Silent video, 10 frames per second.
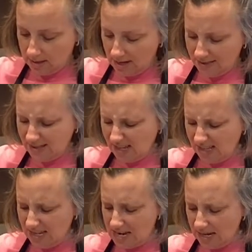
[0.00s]
And this has
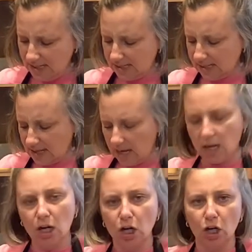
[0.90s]
a nice, like,
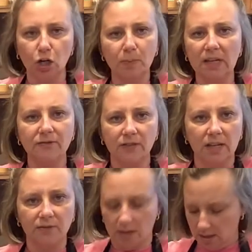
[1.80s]
herby
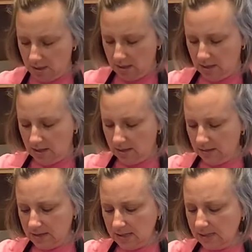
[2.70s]
flavor.
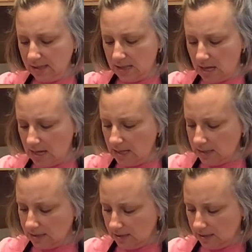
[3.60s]
Nice and light.